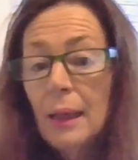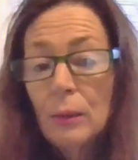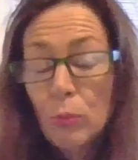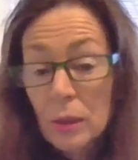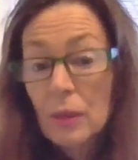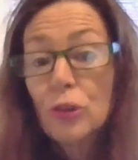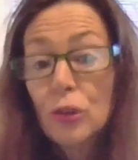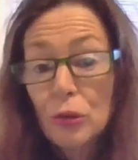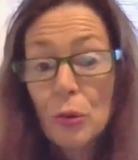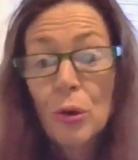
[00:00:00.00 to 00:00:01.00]
It was
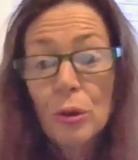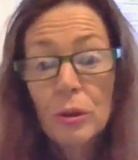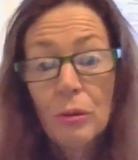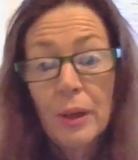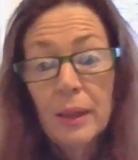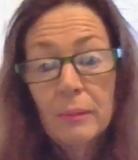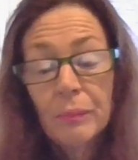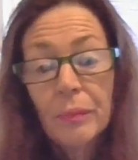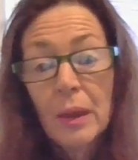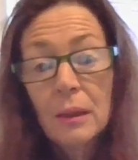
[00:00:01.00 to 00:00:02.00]
extraordinary.
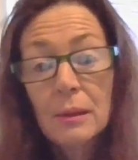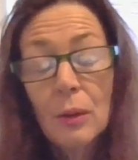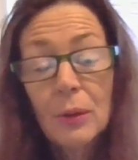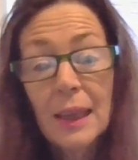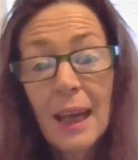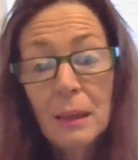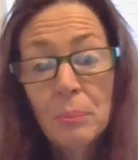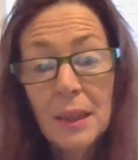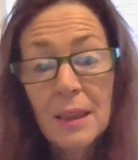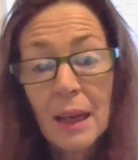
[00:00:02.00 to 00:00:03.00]
So it can
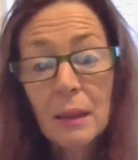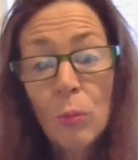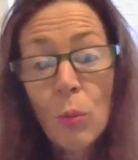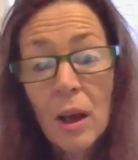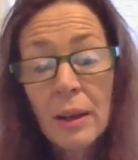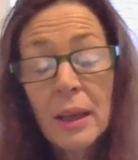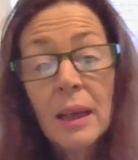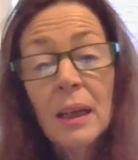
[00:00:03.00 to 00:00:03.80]
be done. Why?